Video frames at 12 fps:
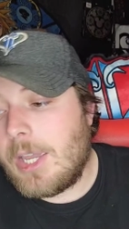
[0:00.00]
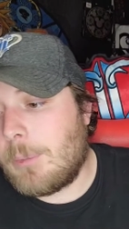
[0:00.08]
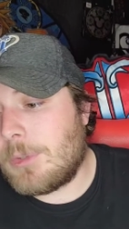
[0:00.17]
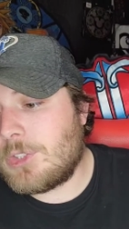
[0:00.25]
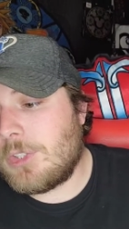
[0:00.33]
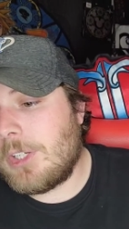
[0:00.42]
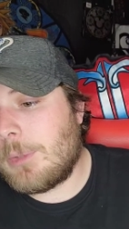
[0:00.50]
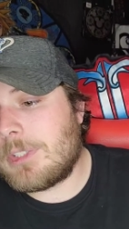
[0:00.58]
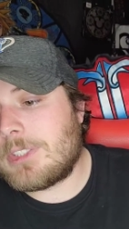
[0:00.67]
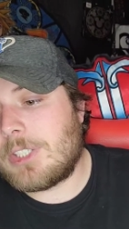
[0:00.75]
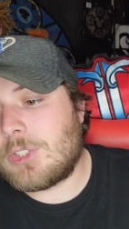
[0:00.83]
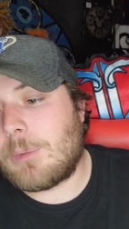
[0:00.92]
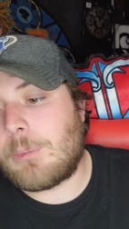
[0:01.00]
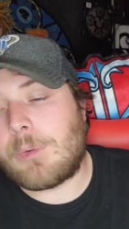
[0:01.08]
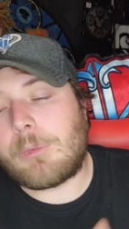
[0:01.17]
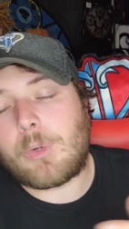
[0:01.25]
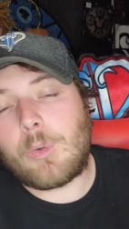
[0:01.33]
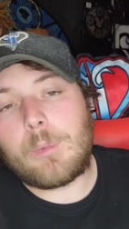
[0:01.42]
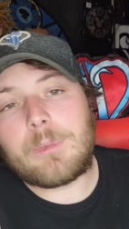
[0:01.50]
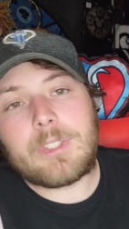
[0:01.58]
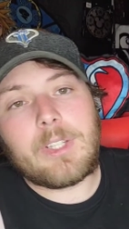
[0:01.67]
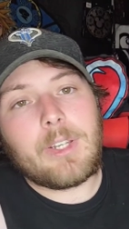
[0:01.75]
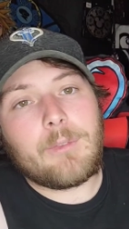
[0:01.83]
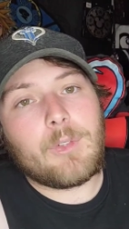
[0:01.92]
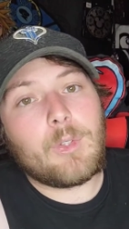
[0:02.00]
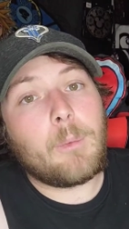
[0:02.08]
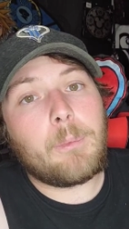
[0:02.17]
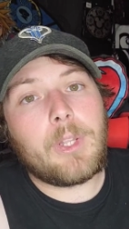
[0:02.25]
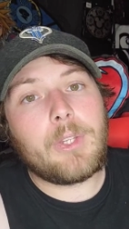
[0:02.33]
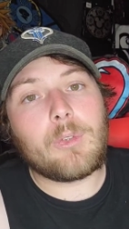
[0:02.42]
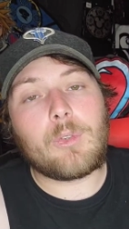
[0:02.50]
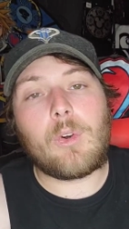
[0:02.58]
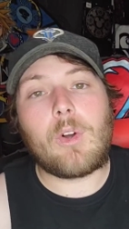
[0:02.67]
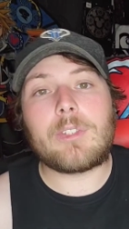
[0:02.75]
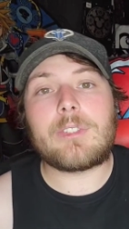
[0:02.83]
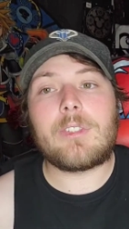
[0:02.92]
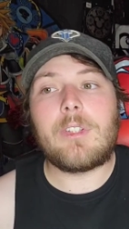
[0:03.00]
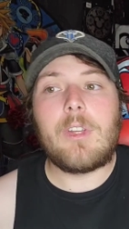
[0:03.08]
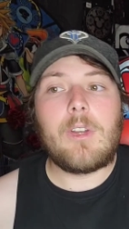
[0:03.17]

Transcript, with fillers: And once you're in there, we can set you up one of our groups. And if you don't play Union Cross